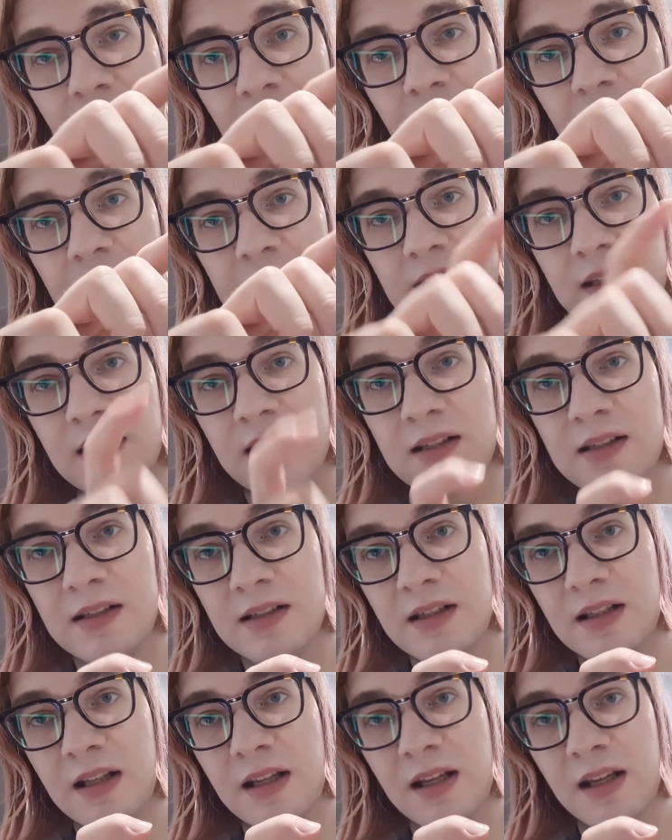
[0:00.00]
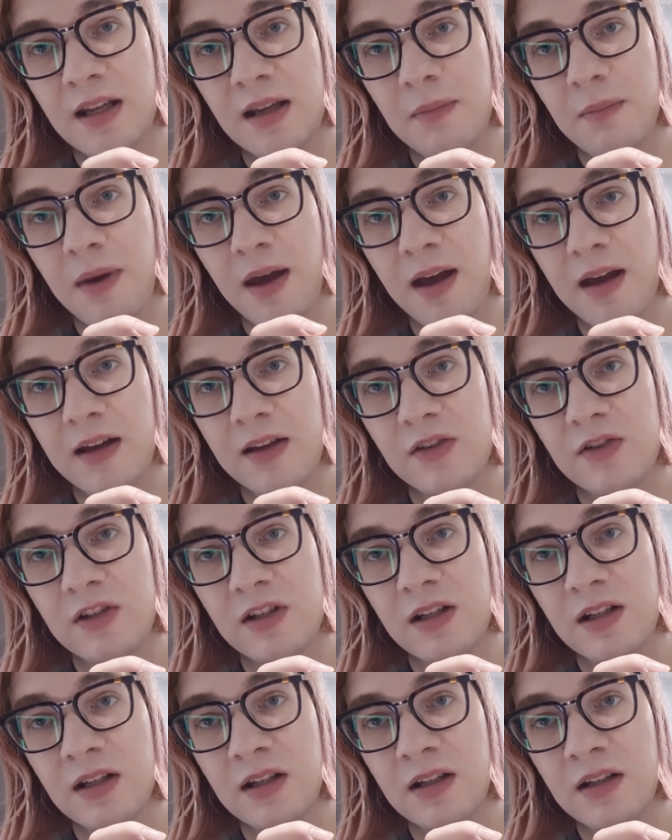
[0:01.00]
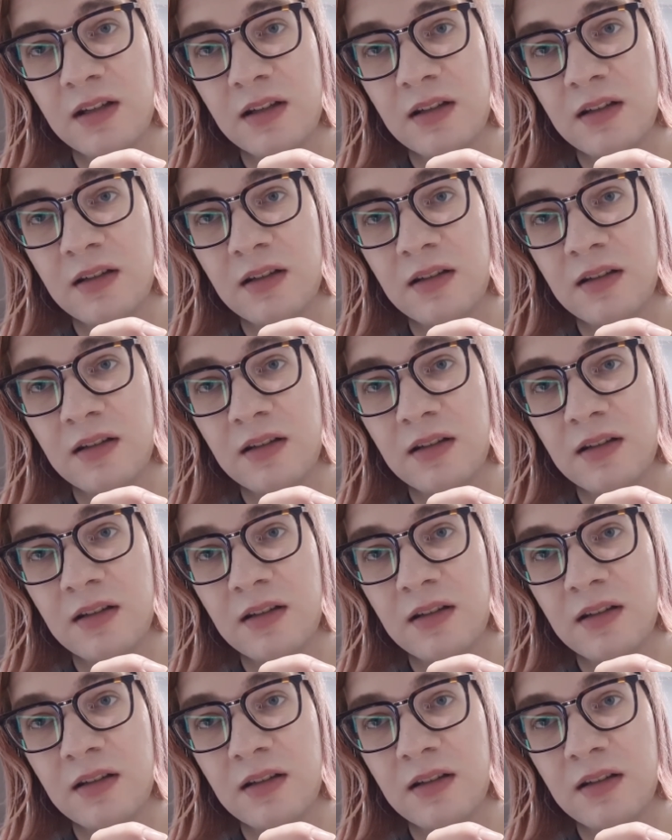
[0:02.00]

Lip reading: It's in a sleek packaging.